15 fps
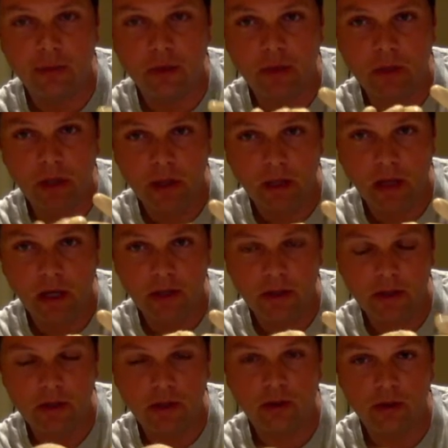so it's a lot
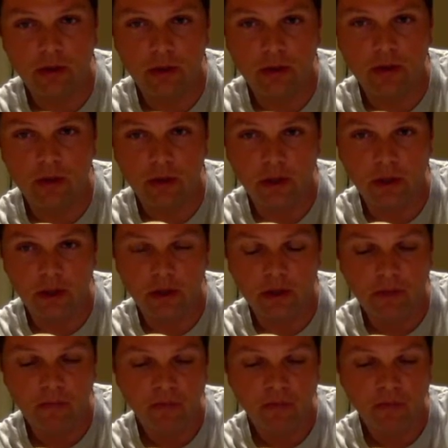easier just using these.